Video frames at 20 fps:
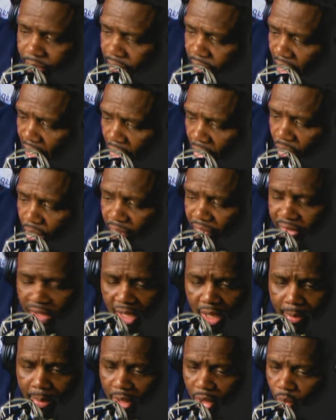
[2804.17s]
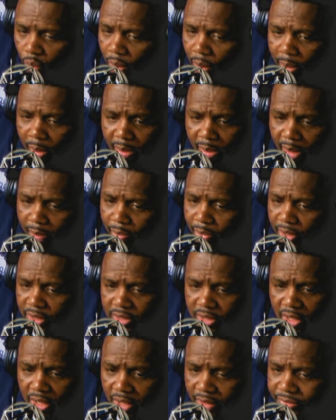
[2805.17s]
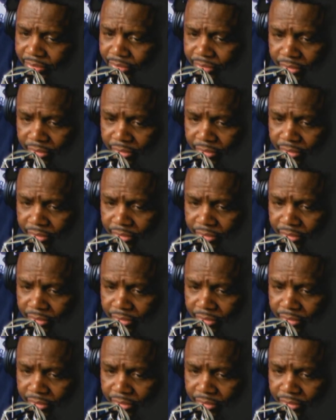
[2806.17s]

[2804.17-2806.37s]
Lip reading: don't give a damn about no woman being president.